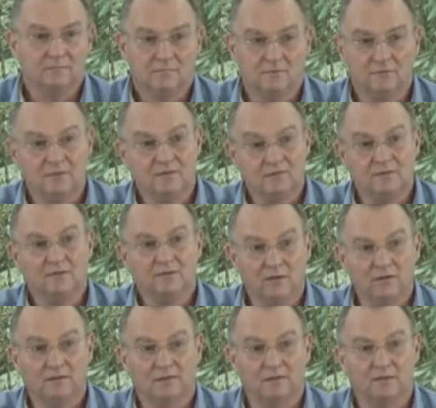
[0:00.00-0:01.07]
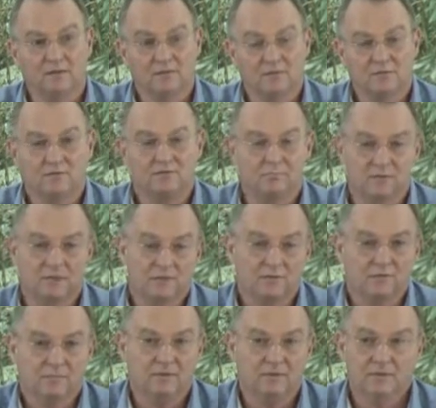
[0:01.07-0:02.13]
original knowledge that should
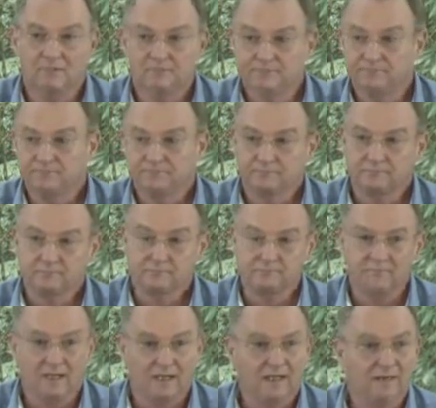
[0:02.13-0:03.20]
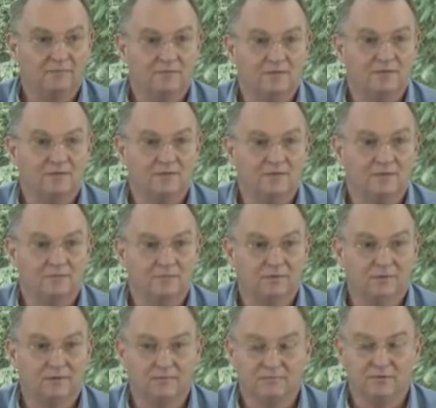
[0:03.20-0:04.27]
actually be harvested at some
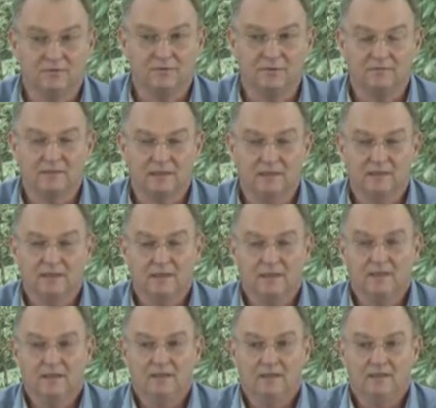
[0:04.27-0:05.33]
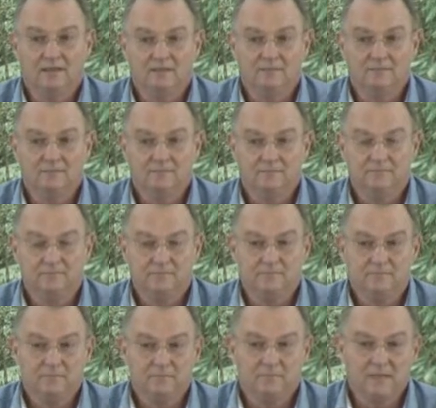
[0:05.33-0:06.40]
point and preserved. Um,
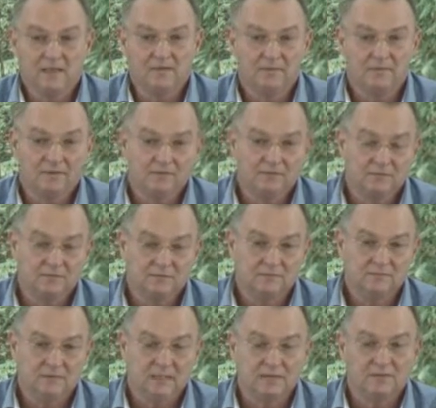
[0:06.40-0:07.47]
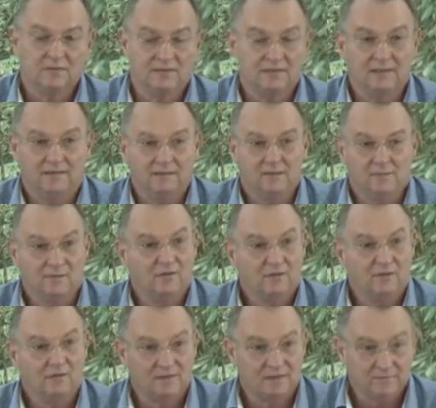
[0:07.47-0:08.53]
so
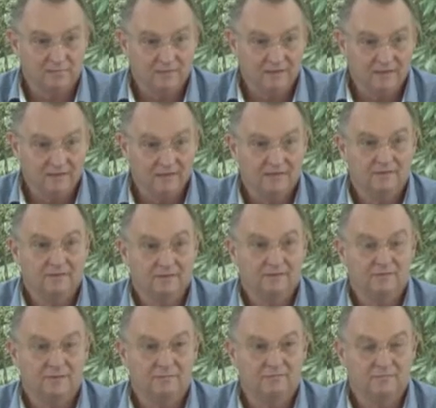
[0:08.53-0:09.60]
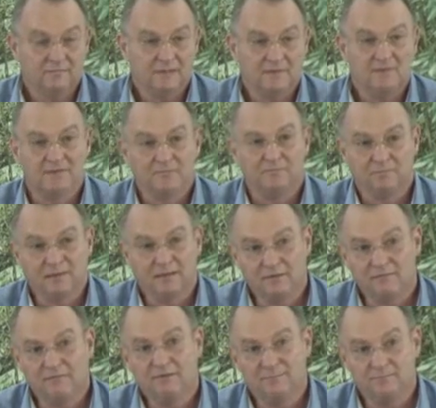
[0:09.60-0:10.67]
smallholders are back. They, they, that's part
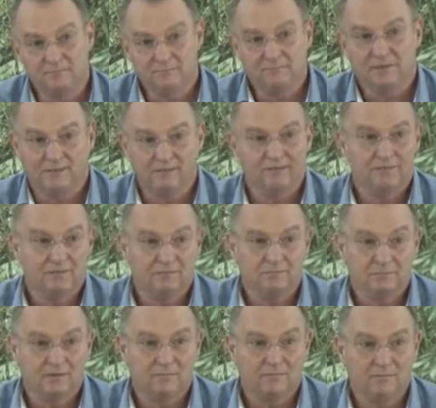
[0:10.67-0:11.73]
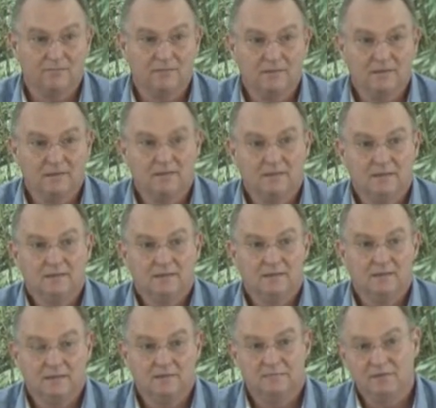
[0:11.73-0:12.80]
of the poverty problem
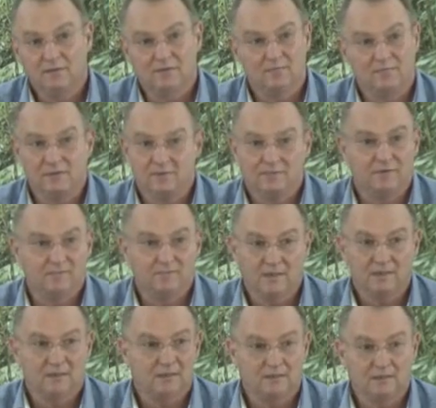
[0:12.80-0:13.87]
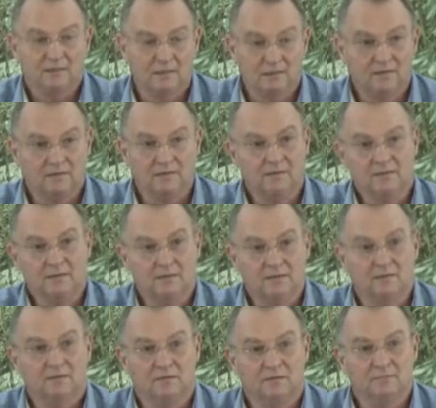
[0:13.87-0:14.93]
uh, because many of them are
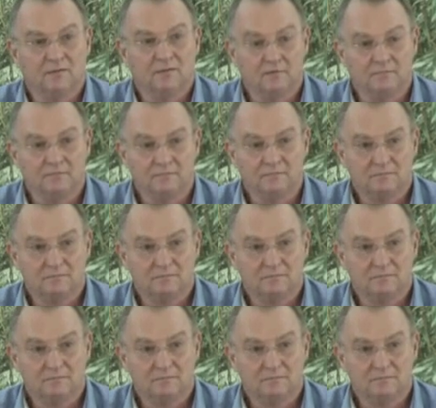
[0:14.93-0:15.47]
on farm